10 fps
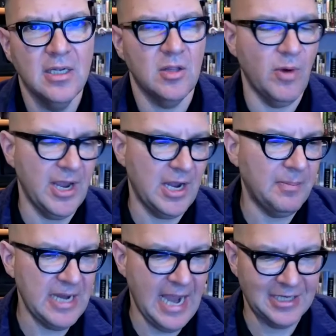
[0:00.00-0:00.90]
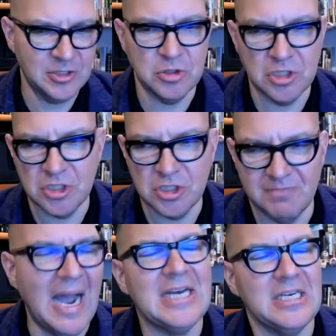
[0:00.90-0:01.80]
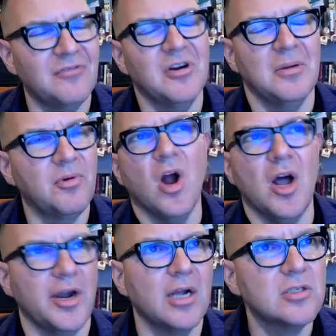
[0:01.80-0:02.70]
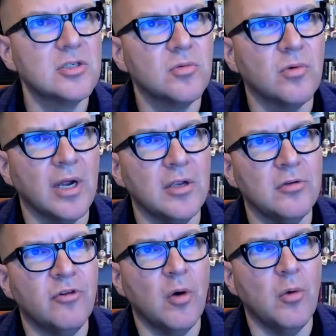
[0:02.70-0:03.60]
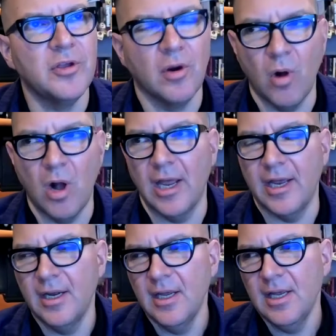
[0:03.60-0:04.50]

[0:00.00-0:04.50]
the way a company acts, you should just buy different products, right? You vote with your wallet.